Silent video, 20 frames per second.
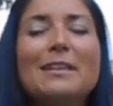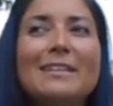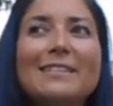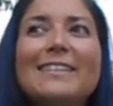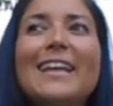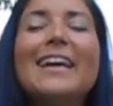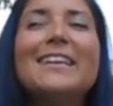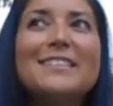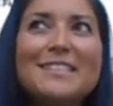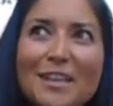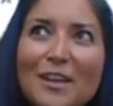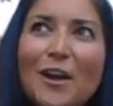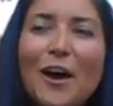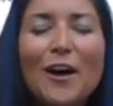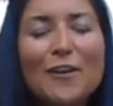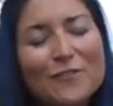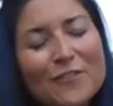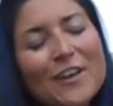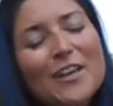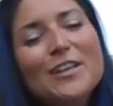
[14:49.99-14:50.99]
nice
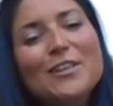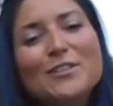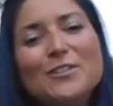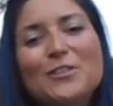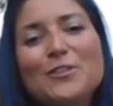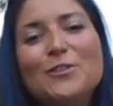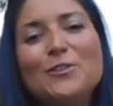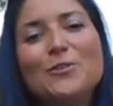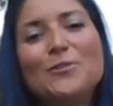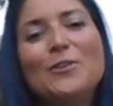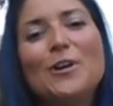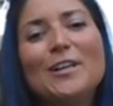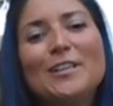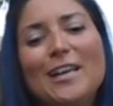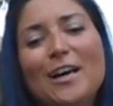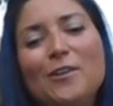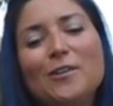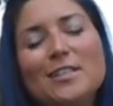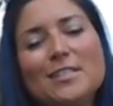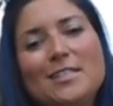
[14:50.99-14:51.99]
enough to
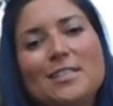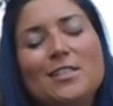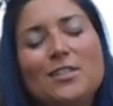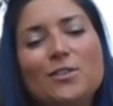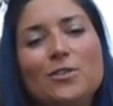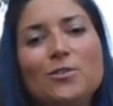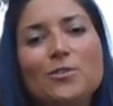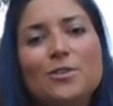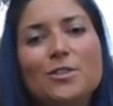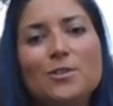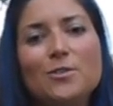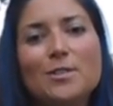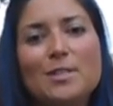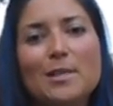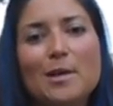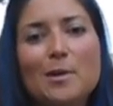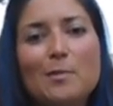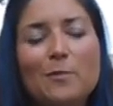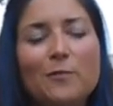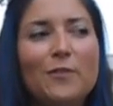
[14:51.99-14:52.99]
allow us to do
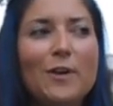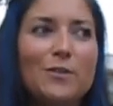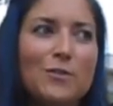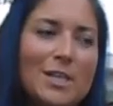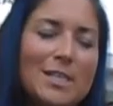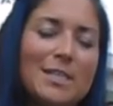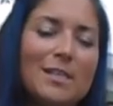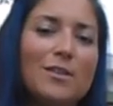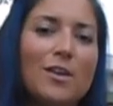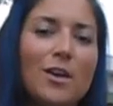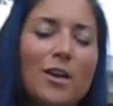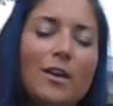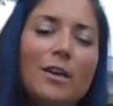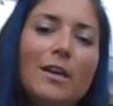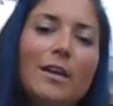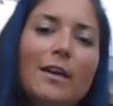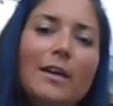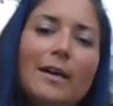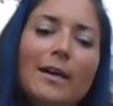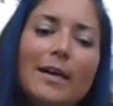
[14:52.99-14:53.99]
some fundraising there
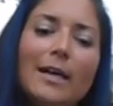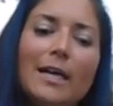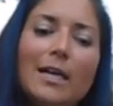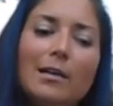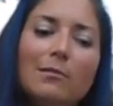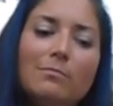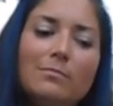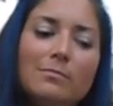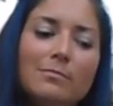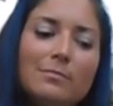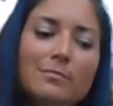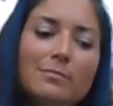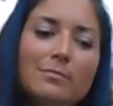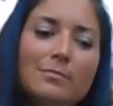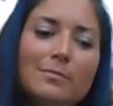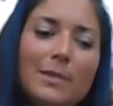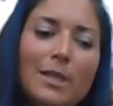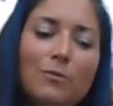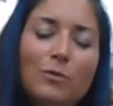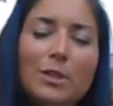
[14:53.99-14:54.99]
um,
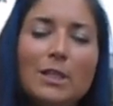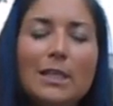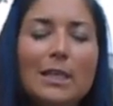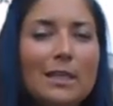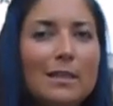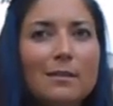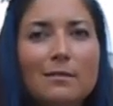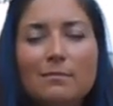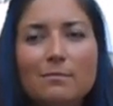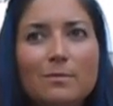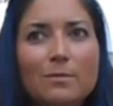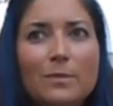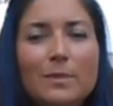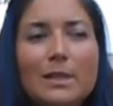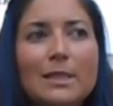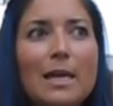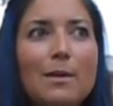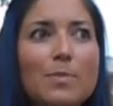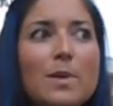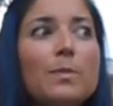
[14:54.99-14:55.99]
and really
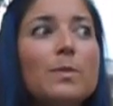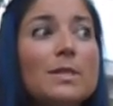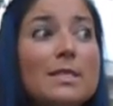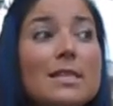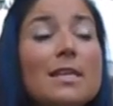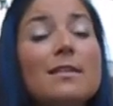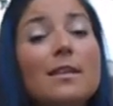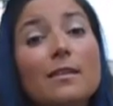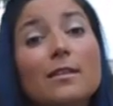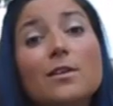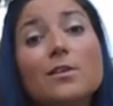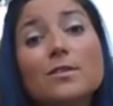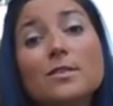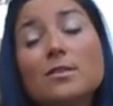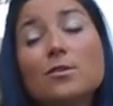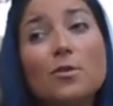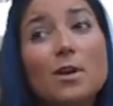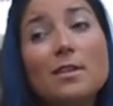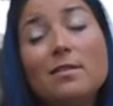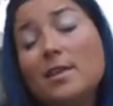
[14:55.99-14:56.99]
let people see that there's
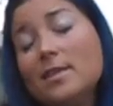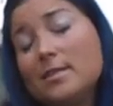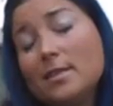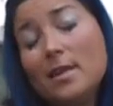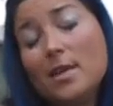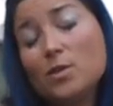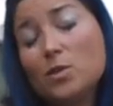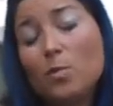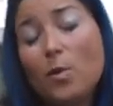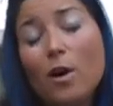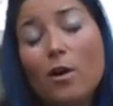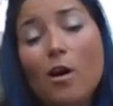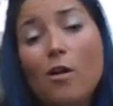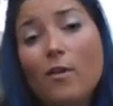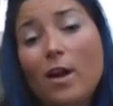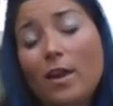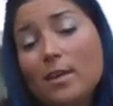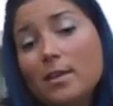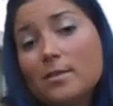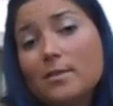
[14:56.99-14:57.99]
great things in Hazel Park
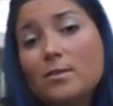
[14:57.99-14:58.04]
already.